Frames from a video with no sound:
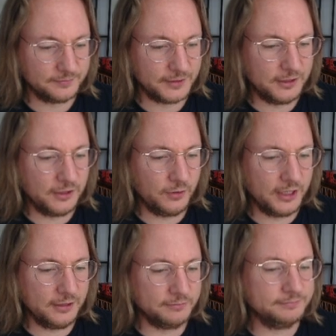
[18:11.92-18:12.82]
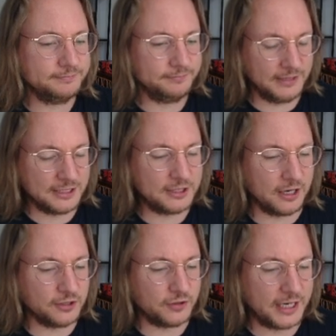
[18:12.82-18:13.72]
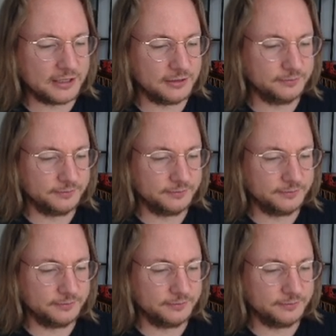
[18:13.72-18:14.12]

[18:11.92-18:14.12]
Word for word: You know what? Let's contract.